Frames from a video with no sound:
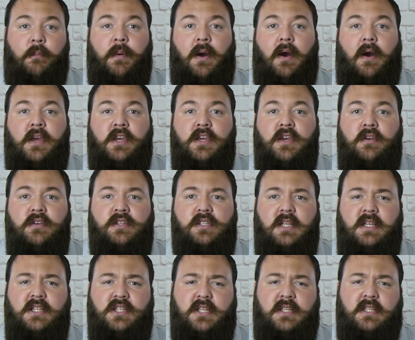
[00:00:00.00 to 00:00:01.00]
but I
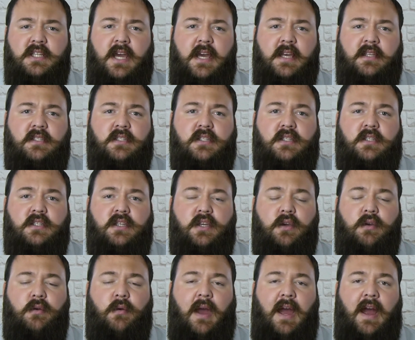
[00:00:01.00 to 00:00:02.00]
usually suggest
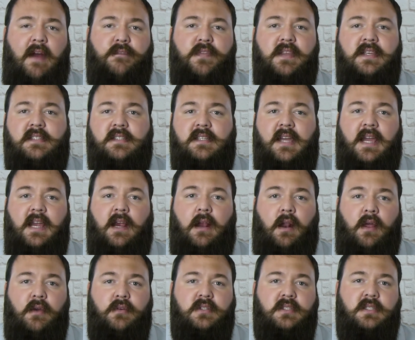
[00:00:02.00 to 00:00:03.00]
to have this date
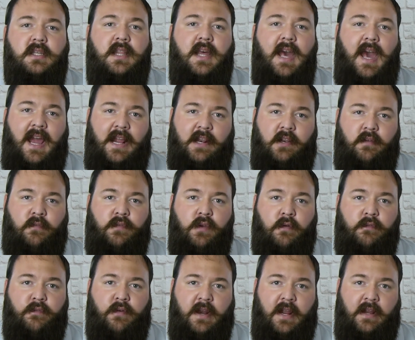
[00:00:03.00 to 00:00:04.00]
close to the end of
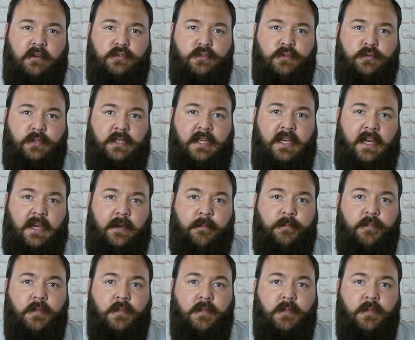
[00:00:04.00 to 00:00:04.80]
your financial year.